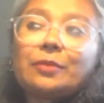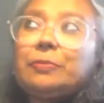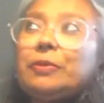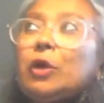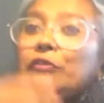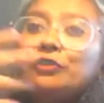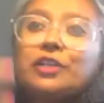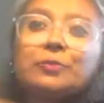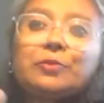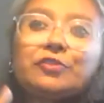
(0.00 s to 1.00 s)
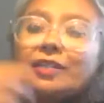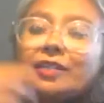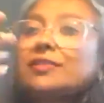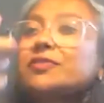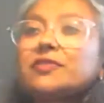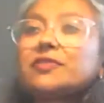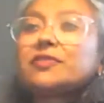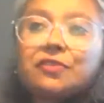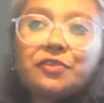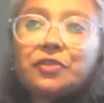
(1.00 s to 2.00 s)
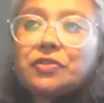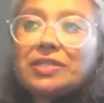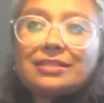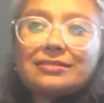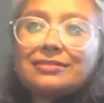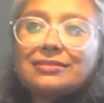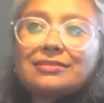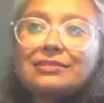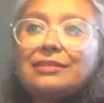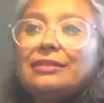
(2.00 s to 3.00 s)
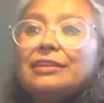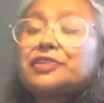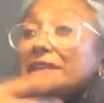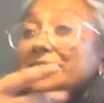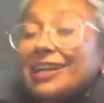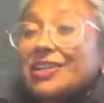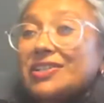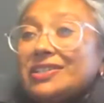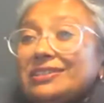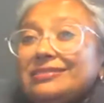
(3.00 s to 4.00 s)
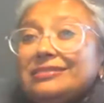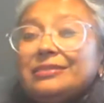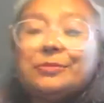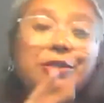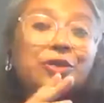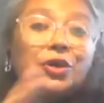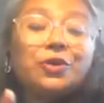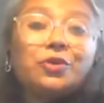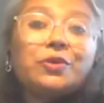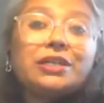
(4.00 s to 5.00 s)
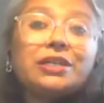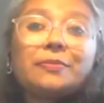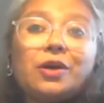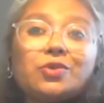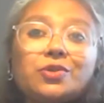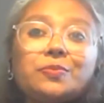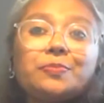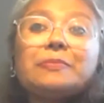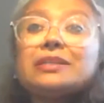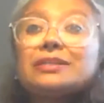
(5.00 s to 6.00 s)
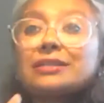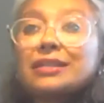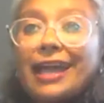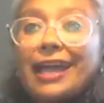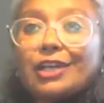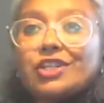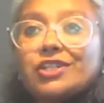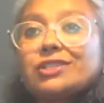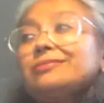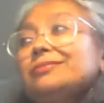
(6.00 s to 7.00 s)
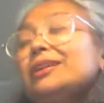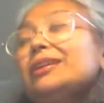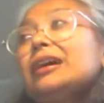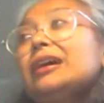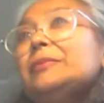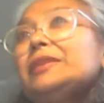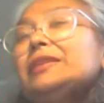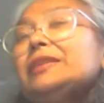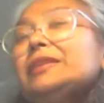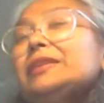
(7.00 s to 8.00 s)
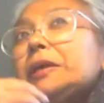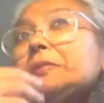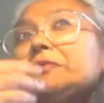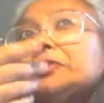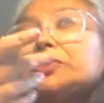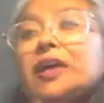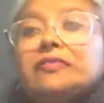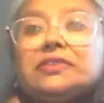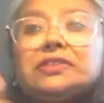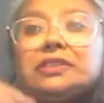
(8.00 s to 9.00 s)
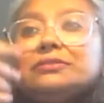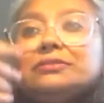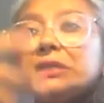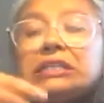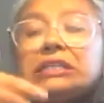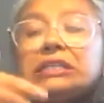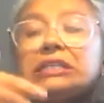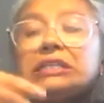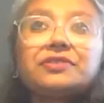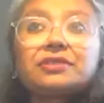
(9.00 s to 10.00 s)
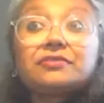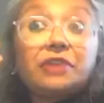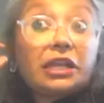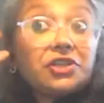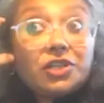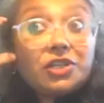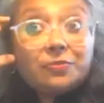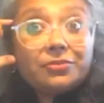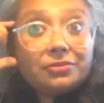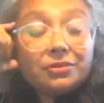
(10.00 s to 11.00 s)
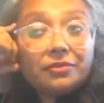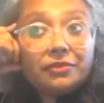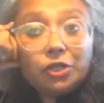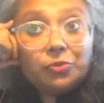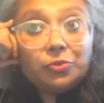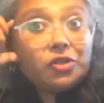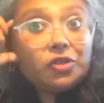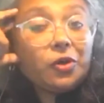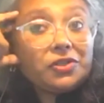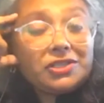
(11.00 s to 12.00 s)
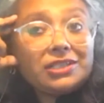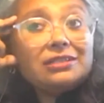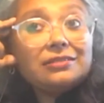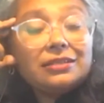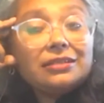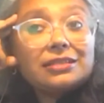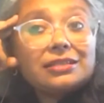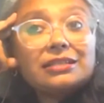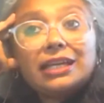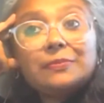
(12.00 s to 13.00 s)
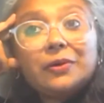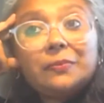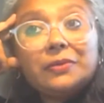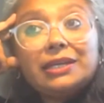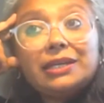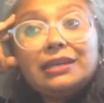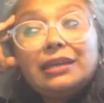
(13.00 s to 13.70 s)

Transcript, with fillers: people offer and provide services for different reasons. It's transactional, but not always about payment in cash. I mean, there may be payment for travel, meals, gifts, friendship, a valuable commodity in a city like Bombay,